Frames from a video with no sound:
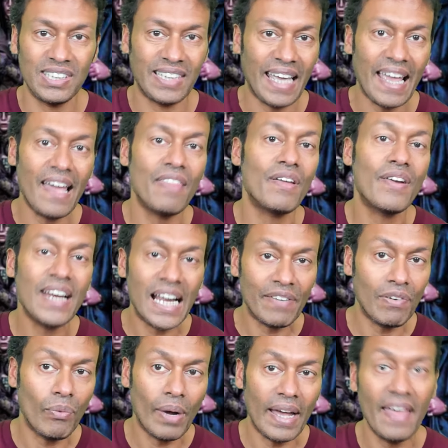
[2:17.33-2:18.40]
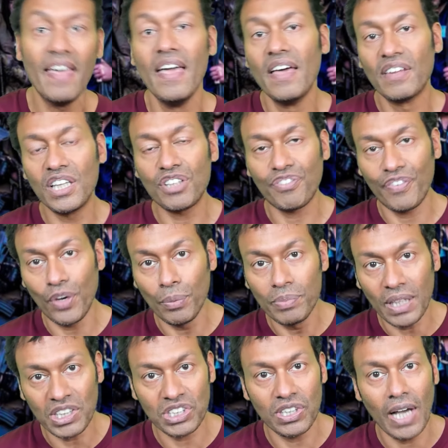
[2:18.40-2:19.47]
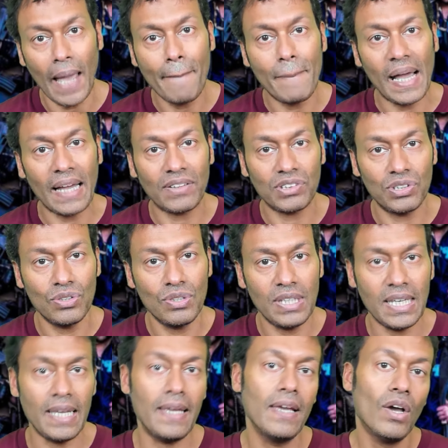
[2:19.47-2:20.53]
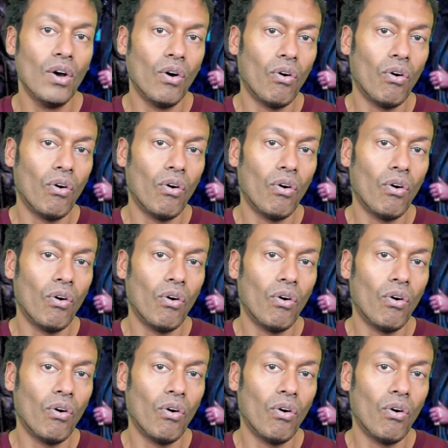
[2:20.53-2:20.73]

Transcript: here, there, and everywhere. This film does tie back to the